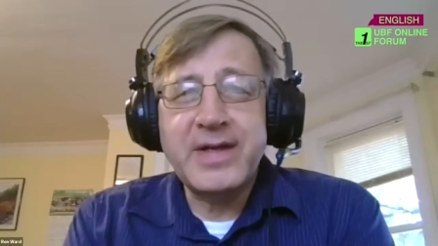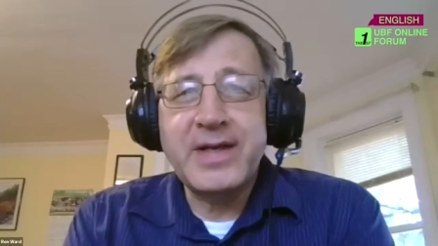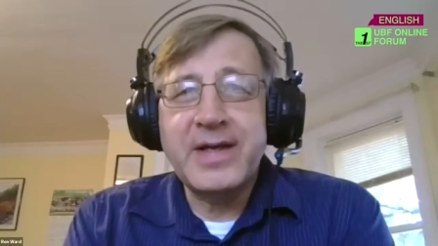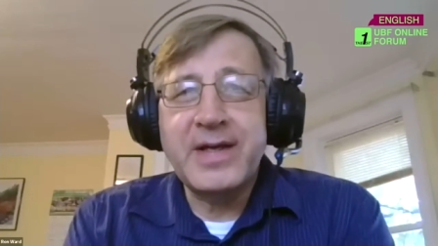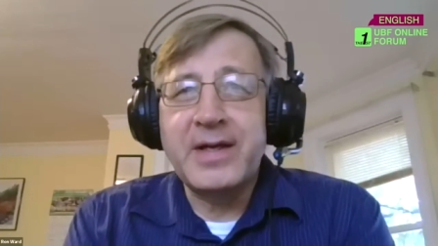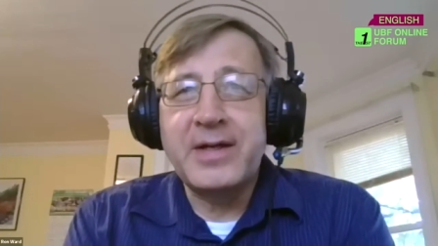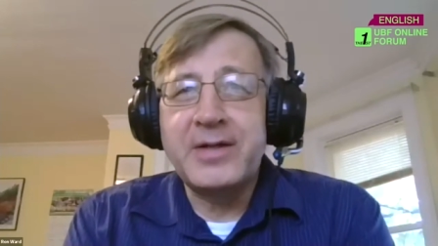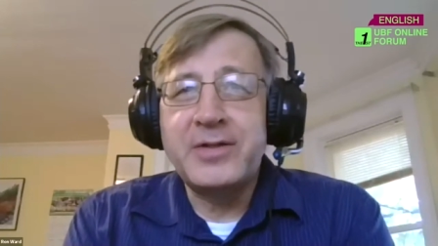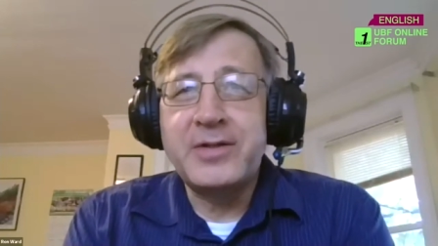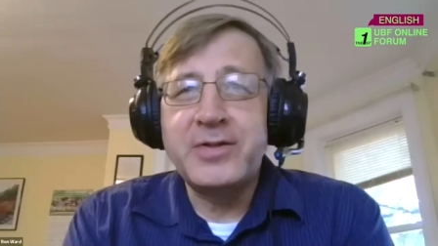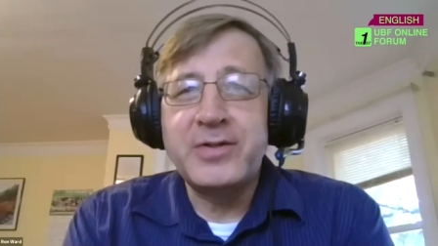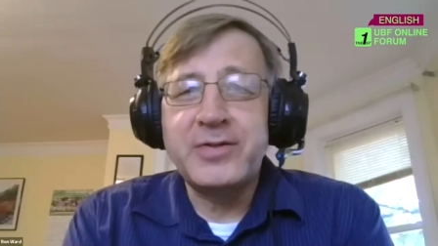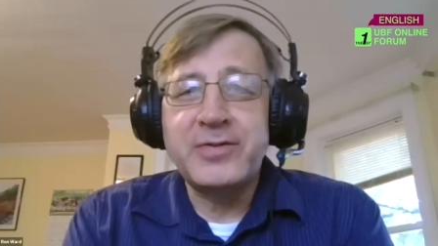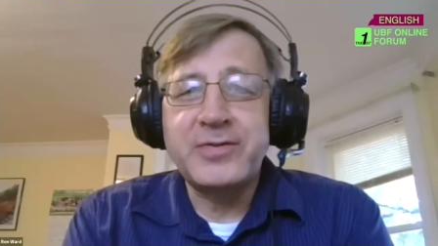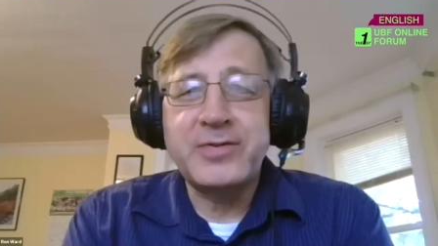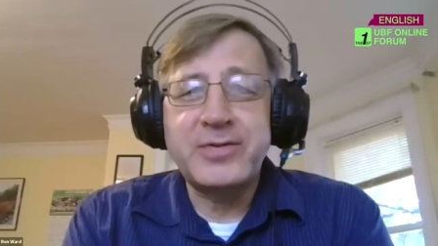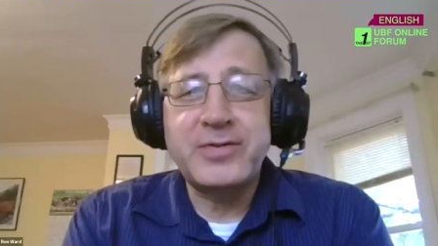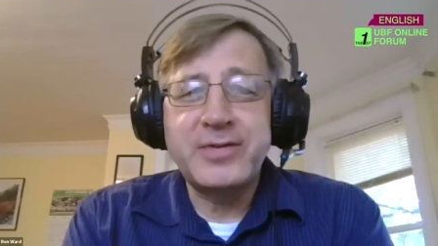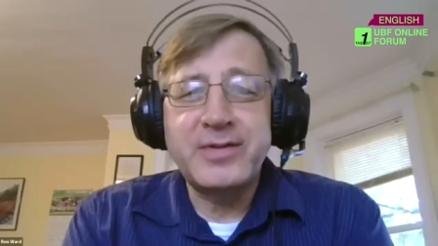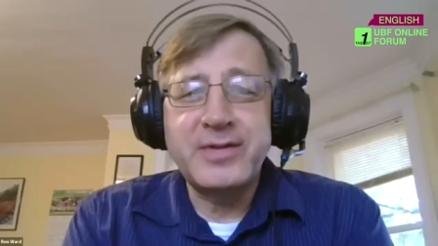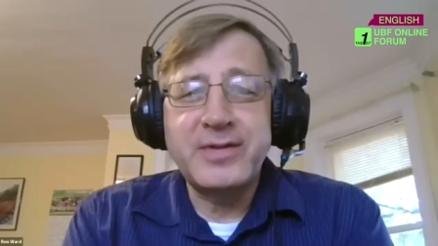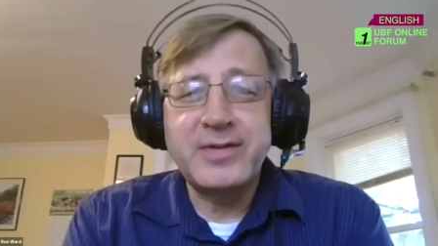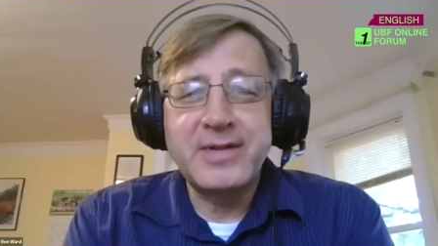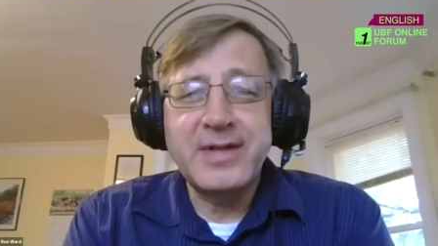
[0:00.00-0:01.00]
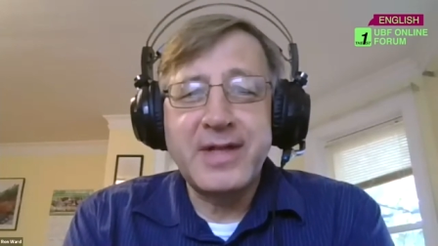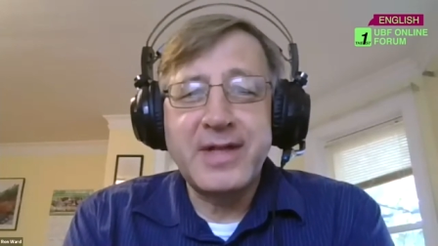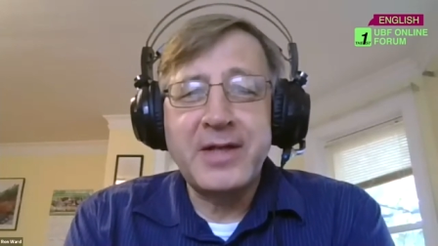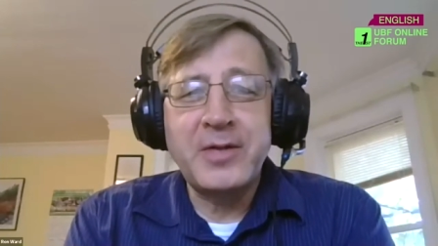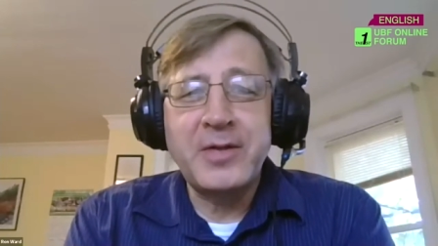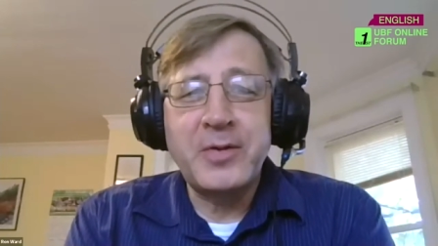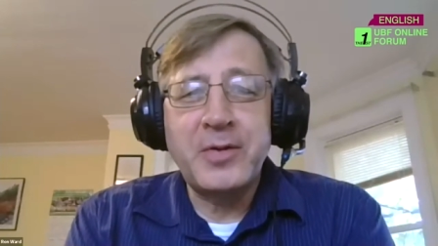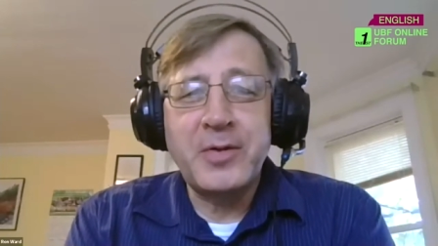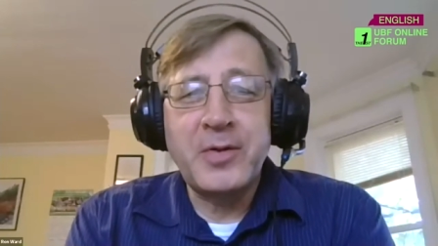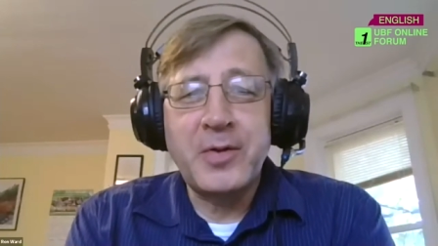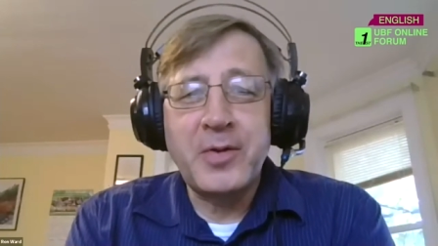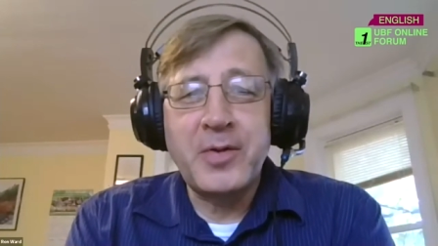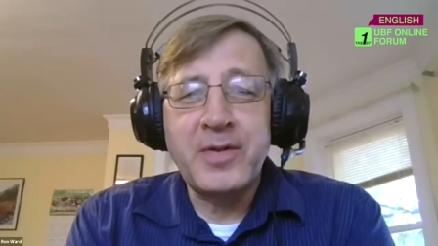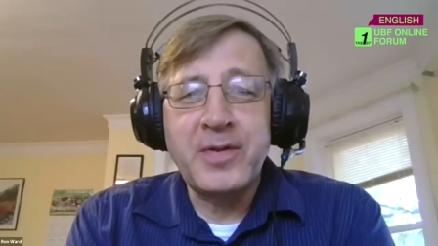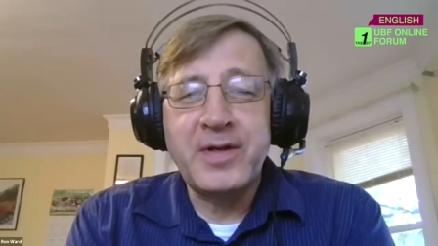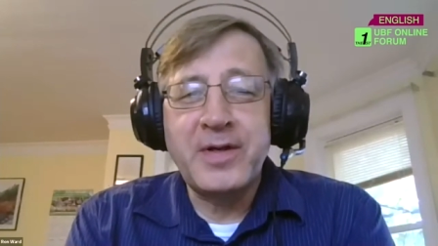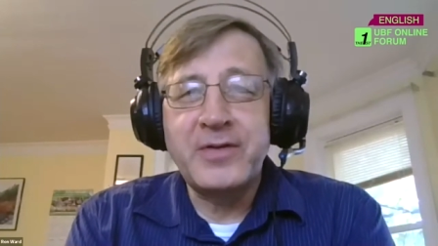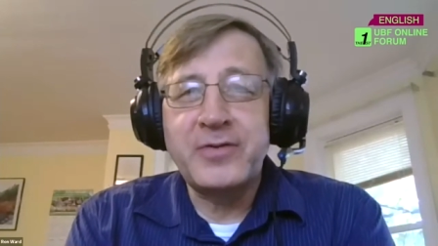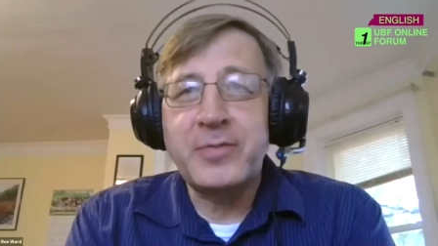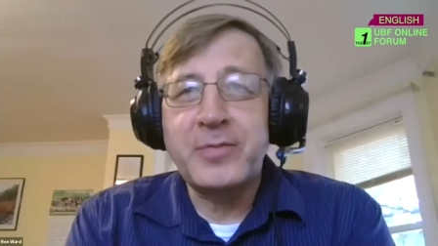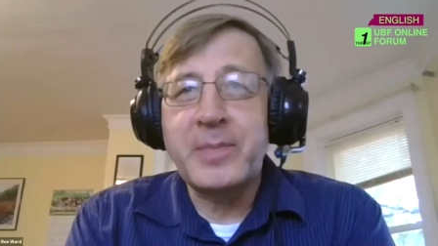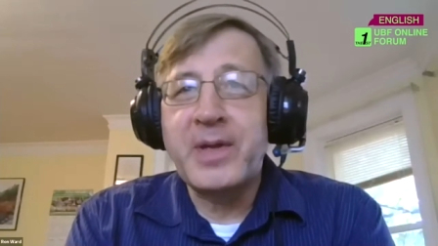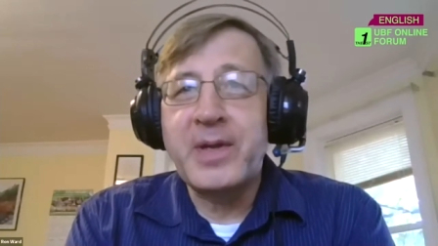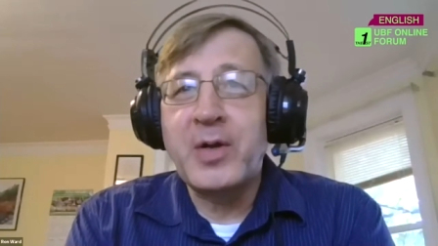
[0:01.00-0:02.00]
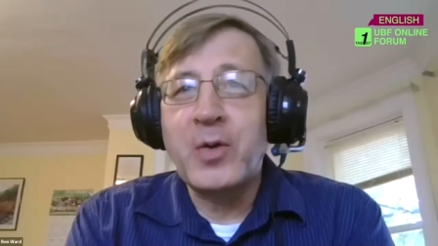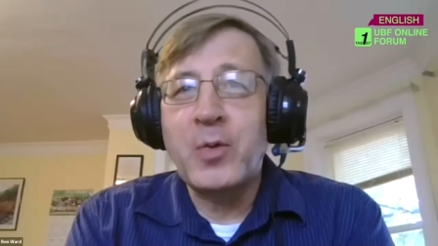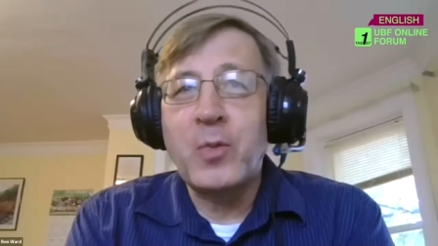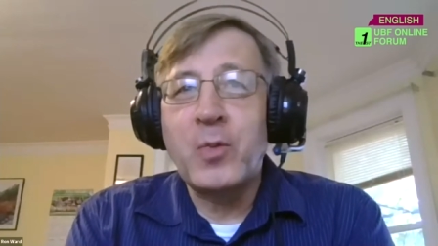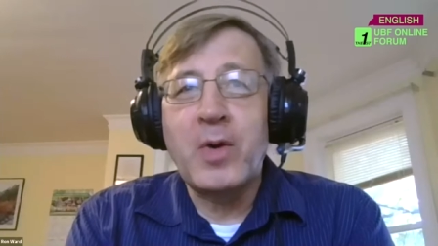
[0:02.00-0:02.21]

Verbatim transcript: uh, just let you know that it's been a